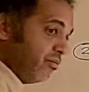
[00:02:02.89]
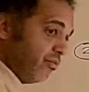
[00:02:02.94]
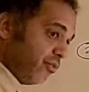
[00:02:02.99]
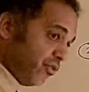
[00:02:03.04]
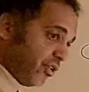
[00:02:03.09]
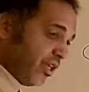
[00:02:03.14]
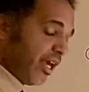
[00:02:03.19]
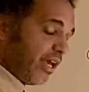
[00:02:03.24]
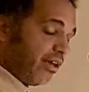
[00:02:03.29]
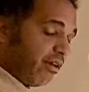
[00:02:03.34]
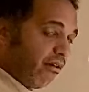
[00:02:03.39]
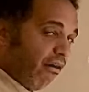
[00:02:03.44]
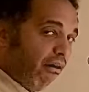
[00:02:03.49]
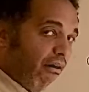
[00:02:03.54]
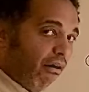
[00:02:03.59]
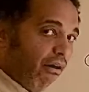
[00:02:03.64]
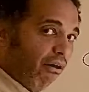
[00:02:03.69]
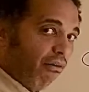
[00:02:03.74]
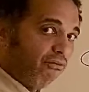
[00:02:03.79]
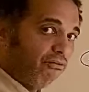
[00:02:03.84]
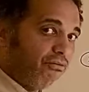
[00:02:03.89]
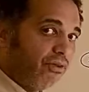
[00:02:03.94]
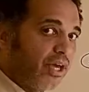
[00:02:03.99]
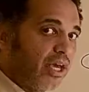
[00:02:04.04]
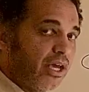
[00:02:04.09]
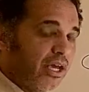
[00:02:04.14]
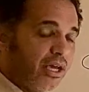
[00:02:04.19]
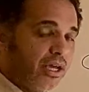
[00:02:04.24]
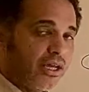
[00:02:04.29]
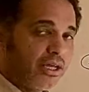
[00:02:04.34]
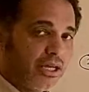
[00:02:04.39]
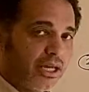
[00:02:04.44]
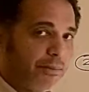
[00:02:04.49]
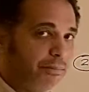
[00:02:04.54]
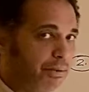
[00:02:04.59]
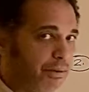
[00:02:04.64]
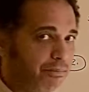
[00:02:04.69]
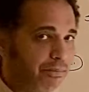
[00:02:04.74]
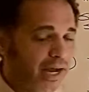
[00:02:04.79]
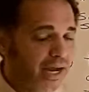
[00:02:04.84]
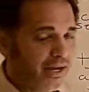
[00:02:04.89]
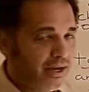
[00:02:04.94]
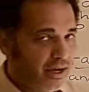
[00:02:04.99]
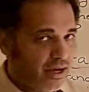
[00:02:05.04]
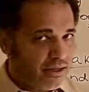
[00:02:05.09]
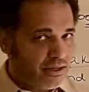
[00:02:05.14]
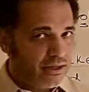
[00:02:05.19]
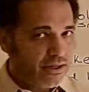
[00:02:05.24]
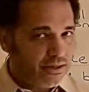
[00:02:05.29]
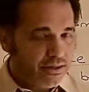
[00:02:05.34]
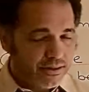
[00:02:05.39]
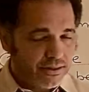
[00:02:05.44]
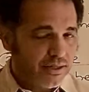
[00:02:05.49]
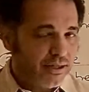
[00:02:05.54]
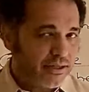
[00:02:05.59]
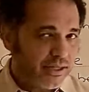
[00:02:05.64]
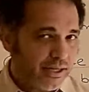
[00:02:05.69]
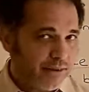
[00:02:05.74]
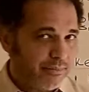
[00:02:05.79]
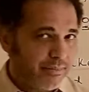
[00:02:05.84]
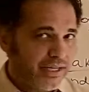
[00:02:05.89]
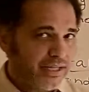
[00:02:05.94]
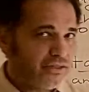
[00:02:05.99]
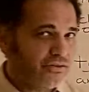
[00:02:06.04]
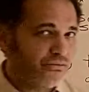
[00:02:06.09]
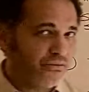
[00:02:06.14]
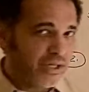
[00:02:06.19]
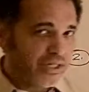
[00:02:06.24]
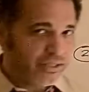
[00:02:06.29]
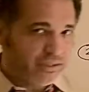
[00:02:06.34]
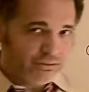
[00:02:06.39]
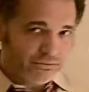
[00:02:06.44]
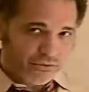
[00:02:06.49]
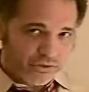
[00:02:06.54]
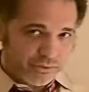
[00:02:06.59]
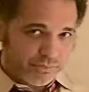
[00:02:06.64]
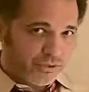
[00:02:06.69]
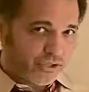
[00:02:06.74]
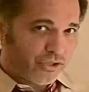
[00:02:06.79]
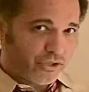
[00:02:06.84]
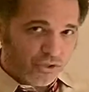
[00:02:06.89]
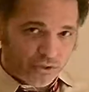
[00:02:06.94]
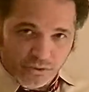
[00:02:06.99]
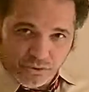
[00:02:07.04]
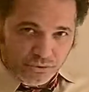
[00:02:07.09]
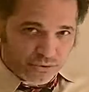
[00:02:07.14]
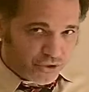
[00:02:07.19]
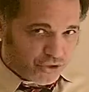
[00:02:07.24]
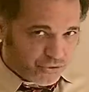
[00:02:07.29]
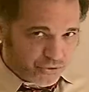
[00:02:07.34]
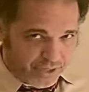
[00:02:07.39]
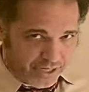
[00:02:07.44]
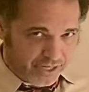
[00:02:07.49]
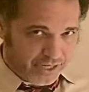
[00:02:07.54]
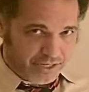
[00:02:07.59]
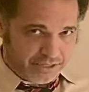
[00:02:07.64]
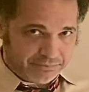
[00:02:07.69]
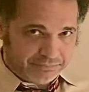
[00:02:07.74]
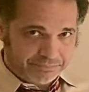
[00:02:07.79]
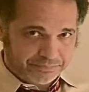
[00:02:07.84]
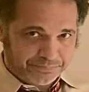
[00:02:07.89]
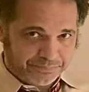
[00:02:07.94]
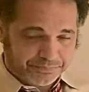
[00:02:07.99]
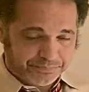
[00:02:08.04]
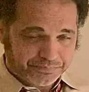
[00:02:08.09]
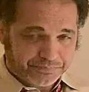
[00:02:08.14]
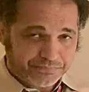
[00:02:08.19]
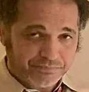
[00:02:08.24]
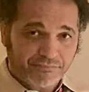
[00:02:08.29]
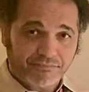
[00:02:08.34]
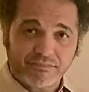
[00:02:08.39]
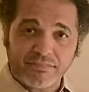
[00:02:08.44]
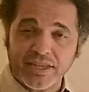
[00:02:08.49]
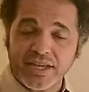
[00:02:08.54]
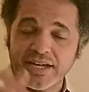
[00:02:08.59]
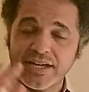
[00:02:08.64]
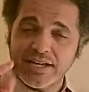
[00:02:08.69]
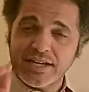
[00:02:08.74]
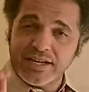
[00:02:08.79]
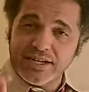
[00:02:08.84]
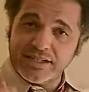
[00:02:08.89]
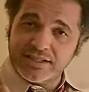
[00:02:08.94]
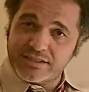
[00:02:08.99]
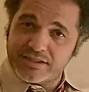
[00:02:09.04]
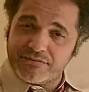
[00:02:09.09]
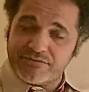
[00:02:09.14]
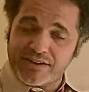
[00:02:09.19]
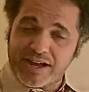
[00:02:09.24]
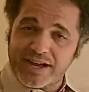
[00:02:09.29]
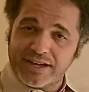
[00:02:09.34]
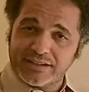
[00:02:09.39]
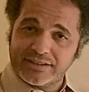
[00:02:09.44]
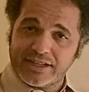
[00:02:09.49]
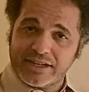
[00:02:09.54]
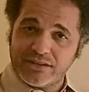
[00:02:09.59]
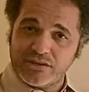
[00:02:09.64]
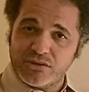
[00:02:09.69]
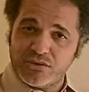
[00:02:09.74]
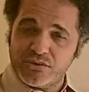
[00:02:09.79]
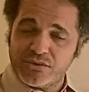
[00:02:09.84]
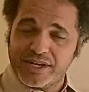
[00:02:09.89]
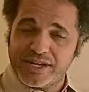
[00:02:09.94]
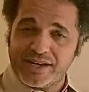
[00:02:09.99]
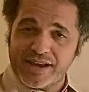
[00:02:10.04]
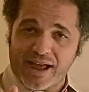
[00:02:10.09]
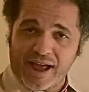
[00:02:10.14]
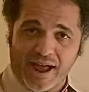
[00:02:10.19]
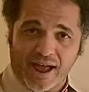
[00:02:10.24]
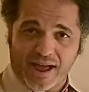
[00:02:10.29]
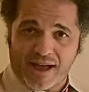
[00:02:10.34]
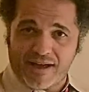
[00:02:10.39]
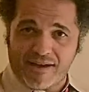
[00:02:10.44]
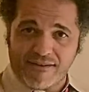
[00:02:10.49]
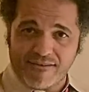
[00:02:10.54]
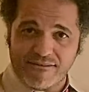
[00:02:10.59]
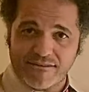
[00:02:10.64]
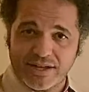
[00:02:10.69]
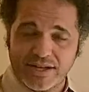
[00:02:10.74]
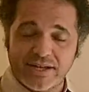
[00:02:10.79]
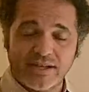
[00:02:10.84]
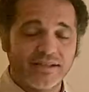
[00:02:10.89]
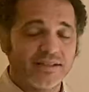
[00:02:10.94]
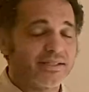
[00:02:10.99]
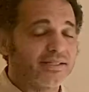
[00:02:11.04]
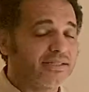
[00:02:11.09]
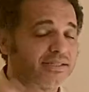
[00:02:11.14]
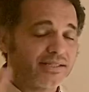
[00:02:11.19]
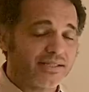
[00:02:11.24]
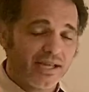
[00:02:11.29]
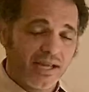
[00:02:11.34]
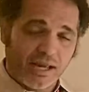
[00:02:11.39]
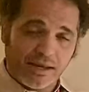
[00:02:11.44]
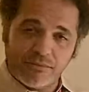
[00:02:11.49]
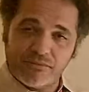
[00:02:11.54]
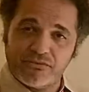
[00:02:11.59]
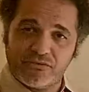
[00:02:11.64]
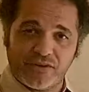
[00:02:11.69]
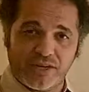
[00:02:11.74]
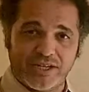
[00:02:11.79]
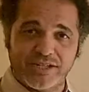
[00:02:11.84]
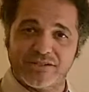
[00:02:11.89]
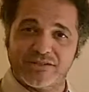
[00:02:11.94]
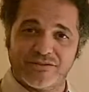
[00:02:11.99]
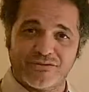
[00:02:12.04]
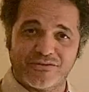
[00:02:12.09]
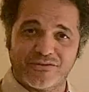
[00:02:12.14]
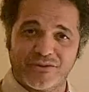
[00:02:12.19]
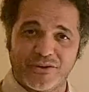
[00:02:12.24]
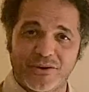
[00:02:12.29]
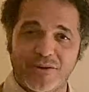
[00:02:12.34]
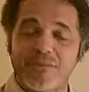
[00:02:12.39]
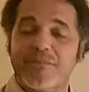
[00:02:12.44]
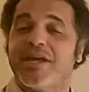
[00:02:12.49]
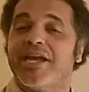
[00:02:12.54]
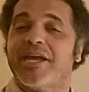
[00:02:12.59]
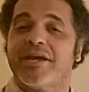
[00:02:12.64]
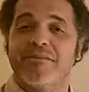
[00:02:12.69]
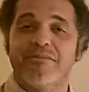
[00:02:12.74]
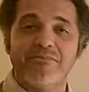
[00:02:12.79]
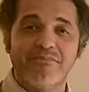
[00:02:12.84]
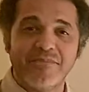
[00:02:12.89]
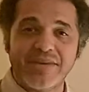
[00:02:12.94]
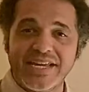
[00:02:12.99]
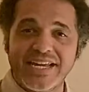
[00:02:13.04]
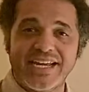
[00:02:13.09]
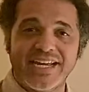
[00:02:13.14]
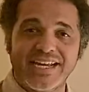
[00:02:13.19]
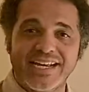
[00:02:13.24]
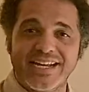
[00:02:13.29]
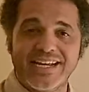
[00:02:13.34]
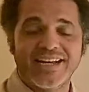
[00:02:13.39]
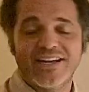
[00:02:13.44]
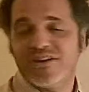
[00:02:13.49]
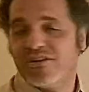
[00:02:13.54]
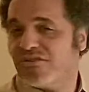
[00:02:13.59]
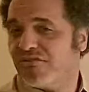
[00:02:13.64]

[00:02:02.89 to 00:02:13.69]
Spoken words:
take off. Keep in mind, another thing that makes phrasal verbs so tricky is the fact that you can have the same phrasal verb mean